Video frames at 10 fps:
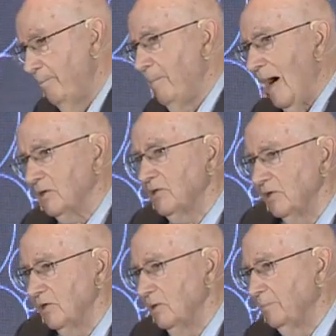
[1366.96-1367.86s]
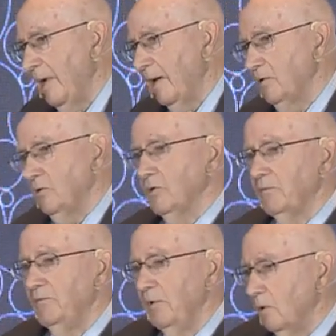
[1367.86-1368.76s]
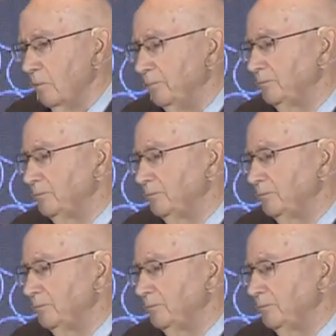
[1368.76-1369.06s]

boxes and packages of film.